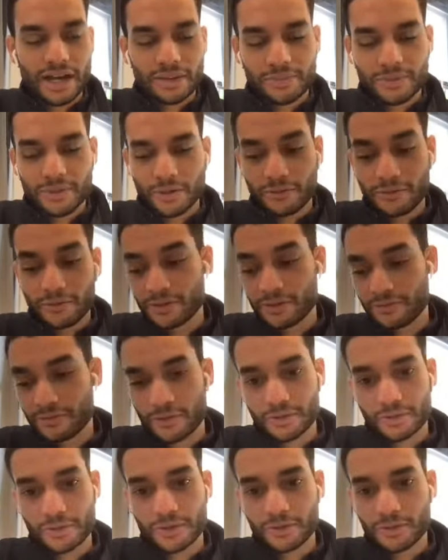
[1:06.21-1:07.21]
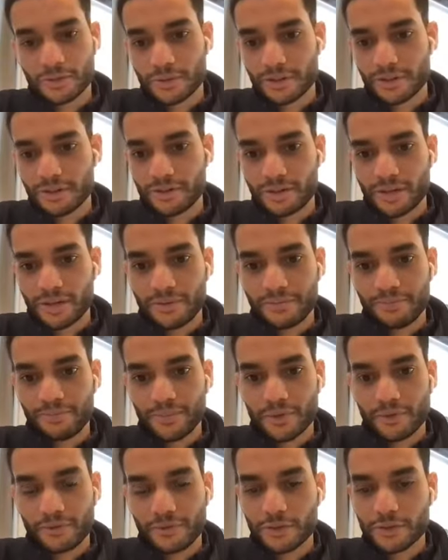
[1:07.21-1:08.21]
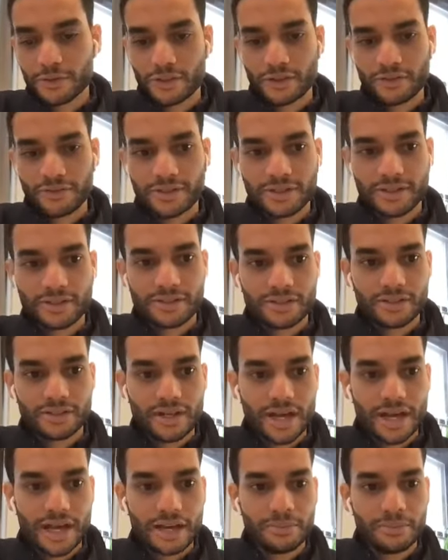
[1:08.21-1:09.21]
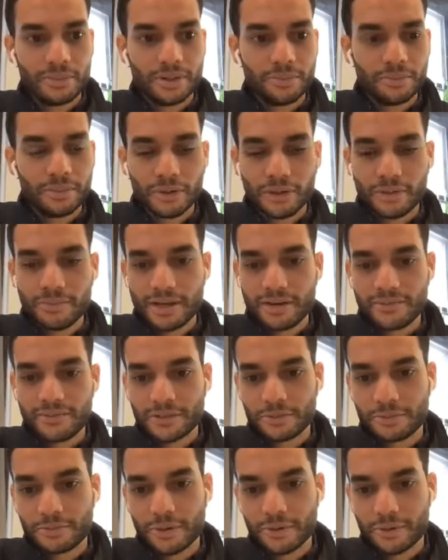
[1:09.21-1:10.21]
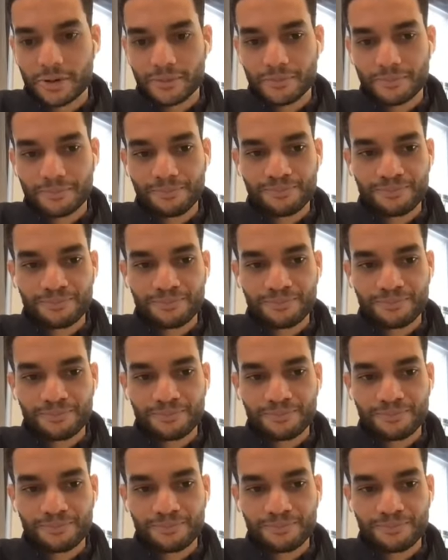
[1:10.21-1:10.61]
So first and foremost, we're a full service employee benefits broker.